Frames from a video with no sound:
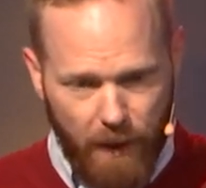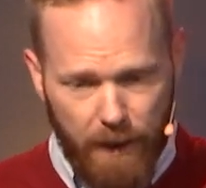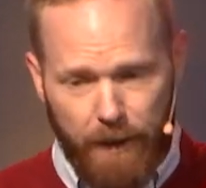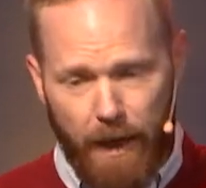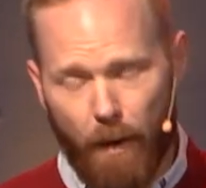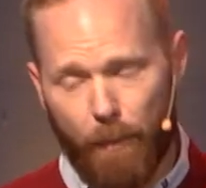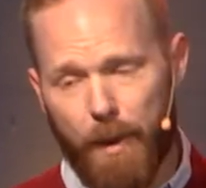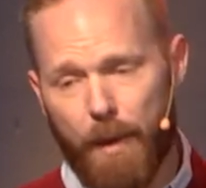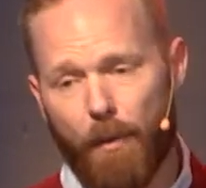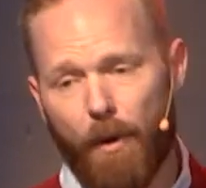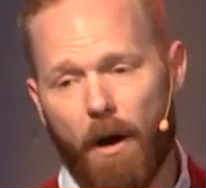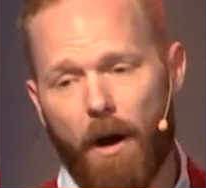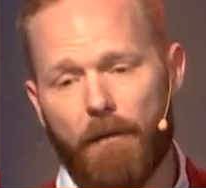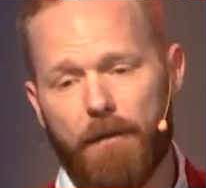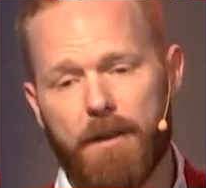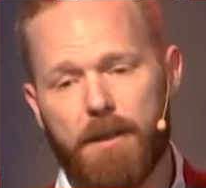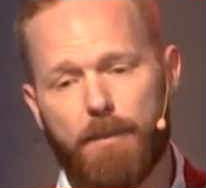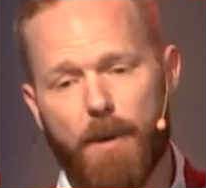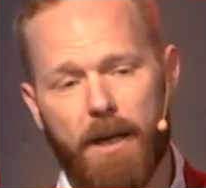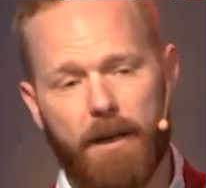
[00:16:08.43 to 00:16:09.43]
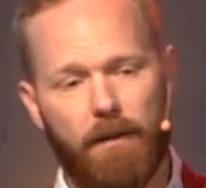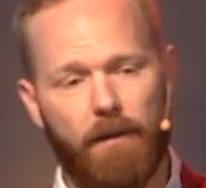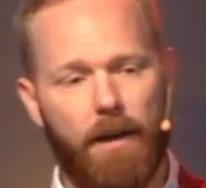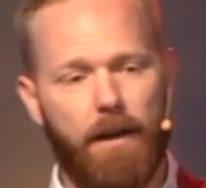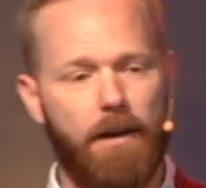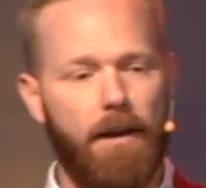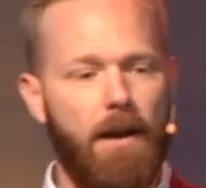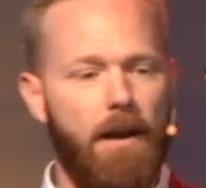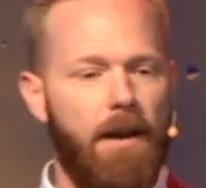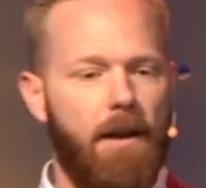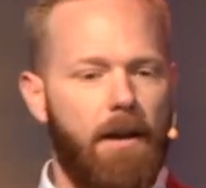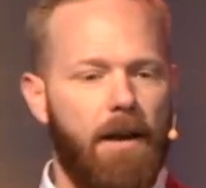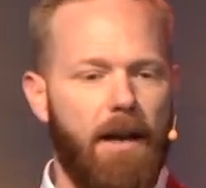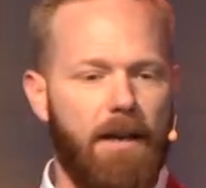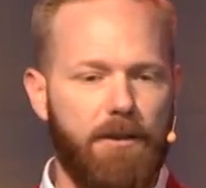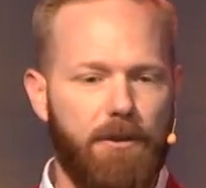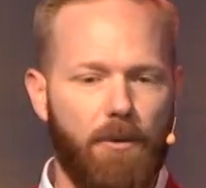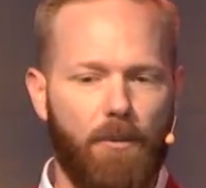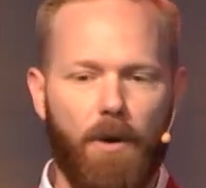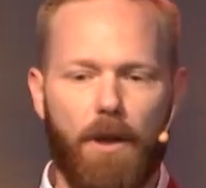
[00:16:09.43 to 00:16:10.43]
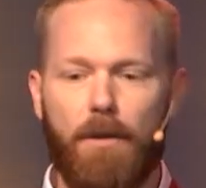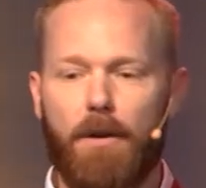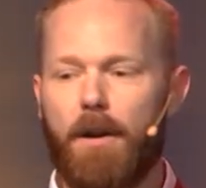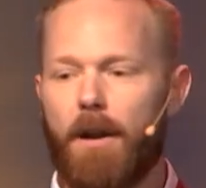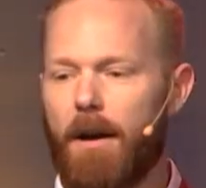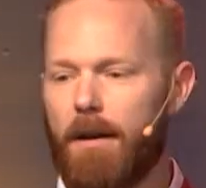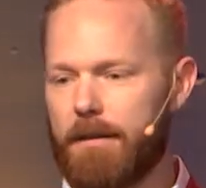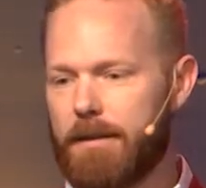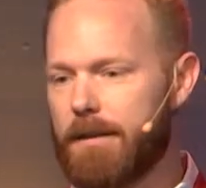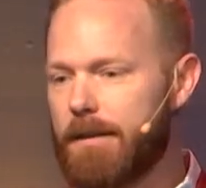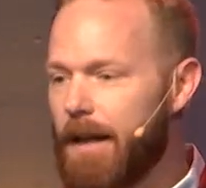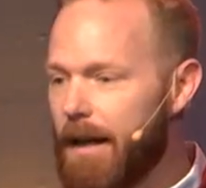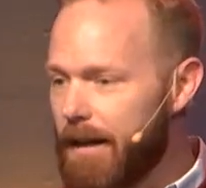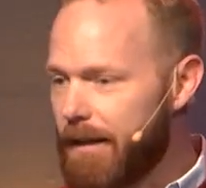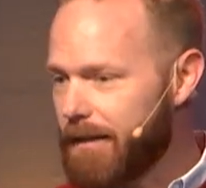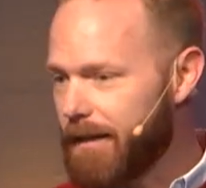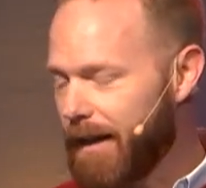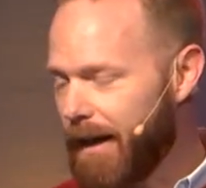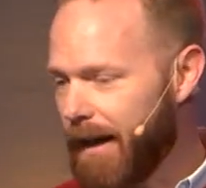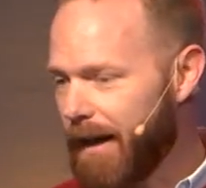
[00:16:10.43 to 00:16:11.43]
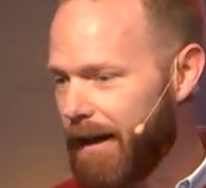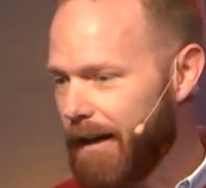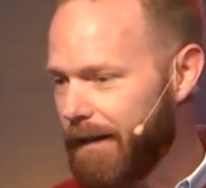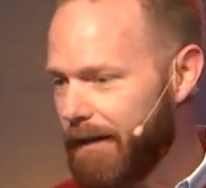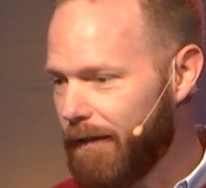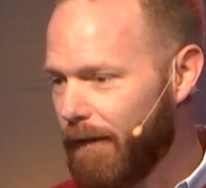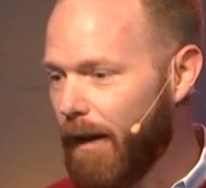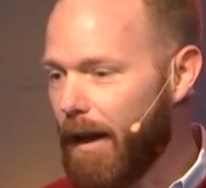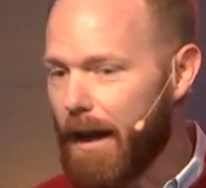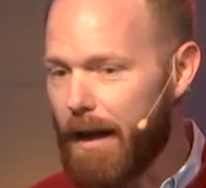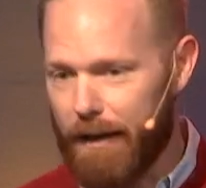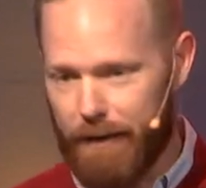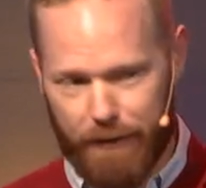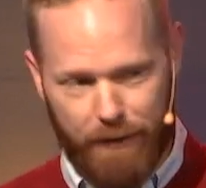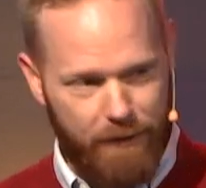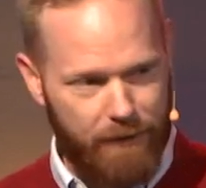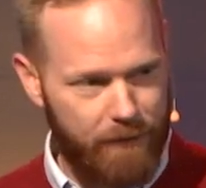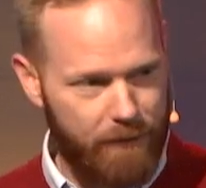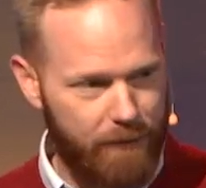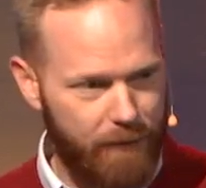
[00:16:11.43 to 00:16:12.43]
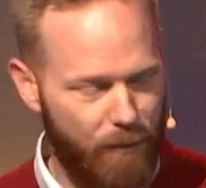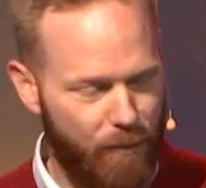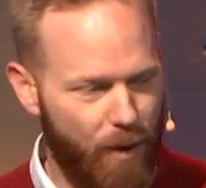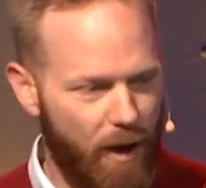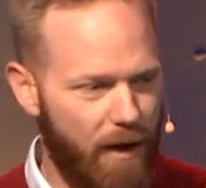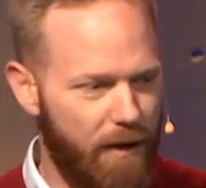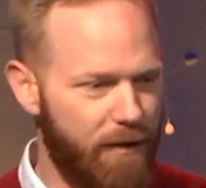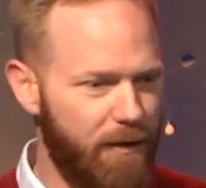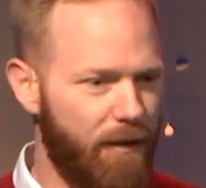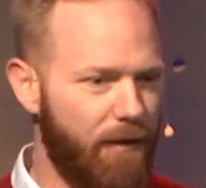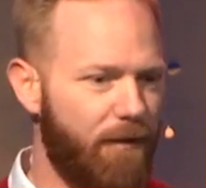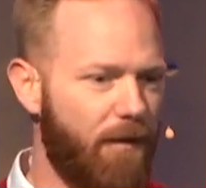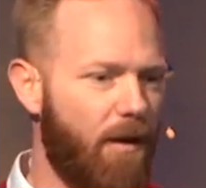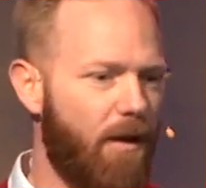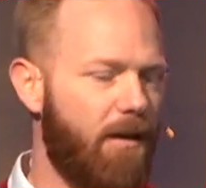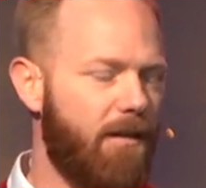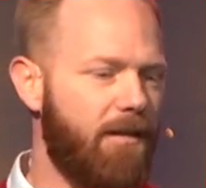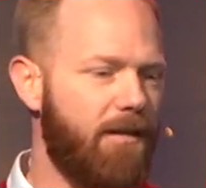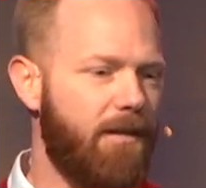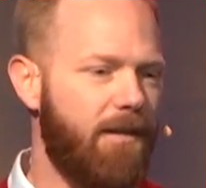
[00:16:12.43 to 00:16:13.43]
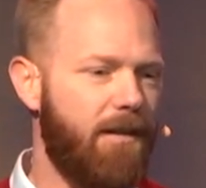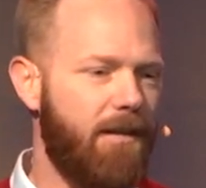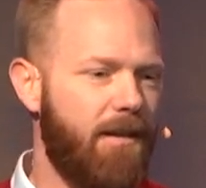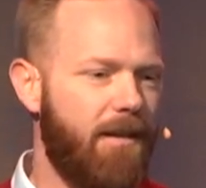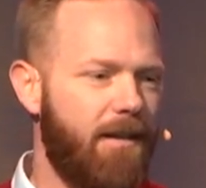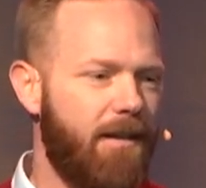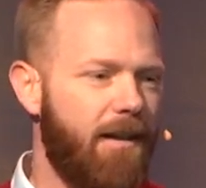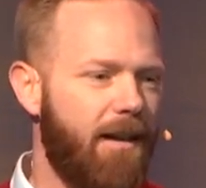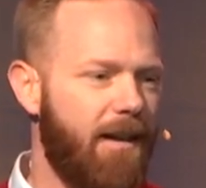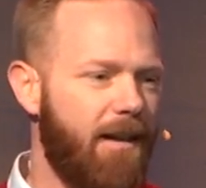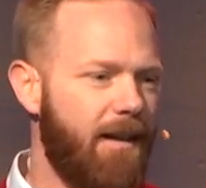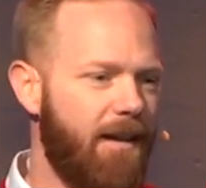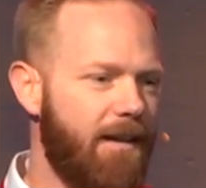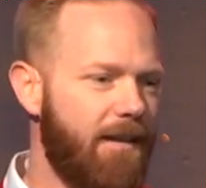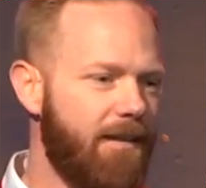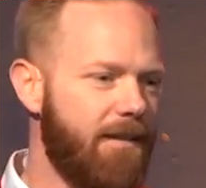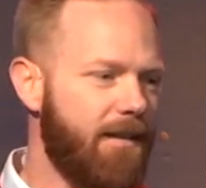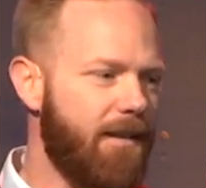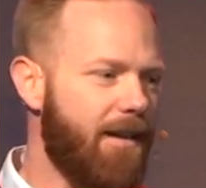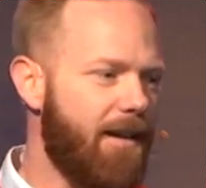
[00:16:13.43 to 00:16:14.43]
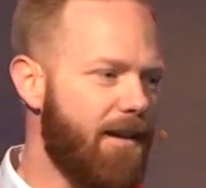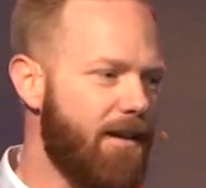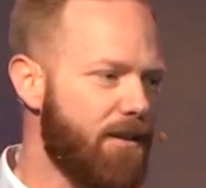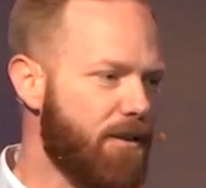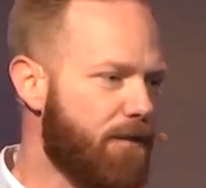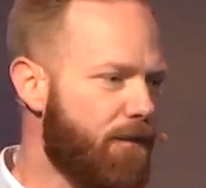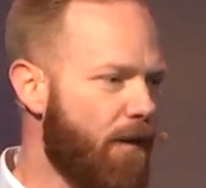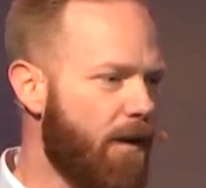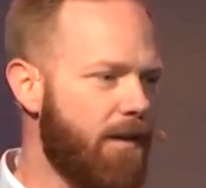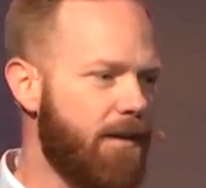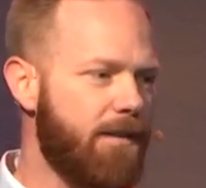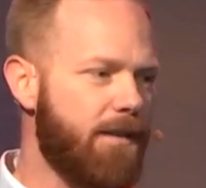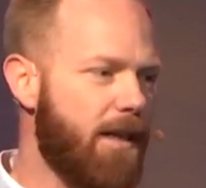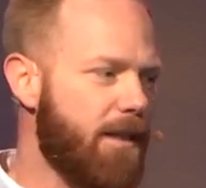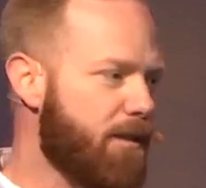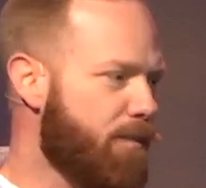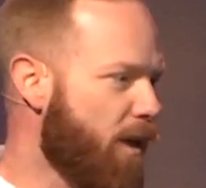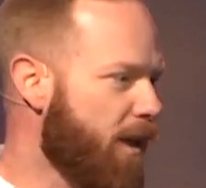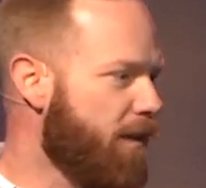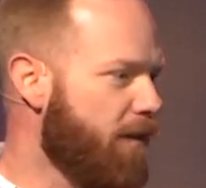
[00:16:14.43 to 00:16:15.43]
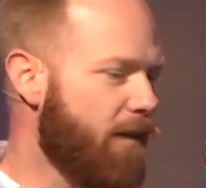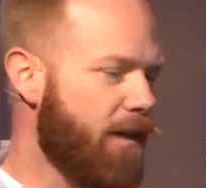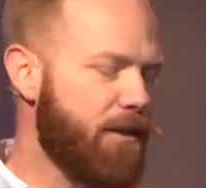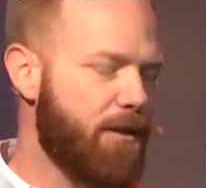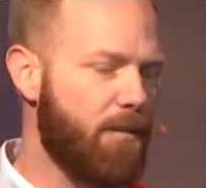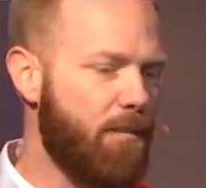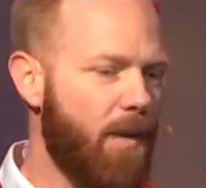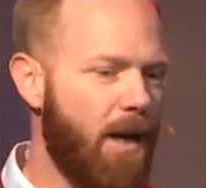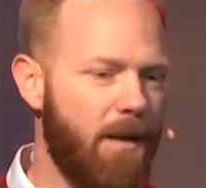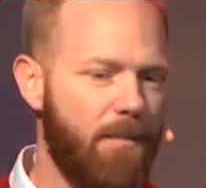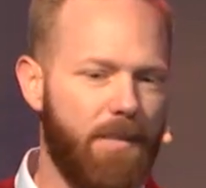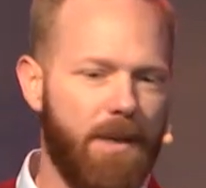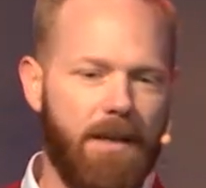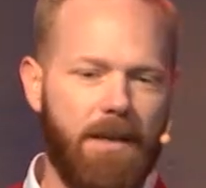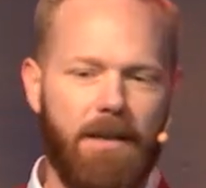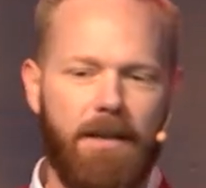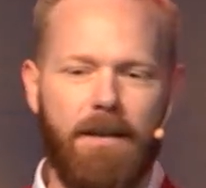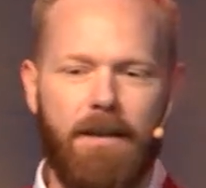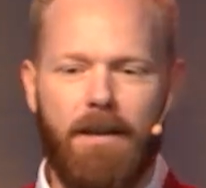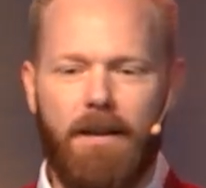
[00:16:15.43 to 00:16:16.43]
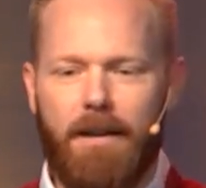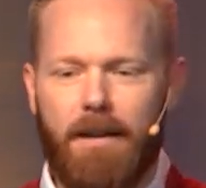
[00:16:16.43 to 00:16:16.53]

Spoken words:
Now, people often speculate as to whether or not snakes had legs prior to the fall. And as fun as that speculation might be,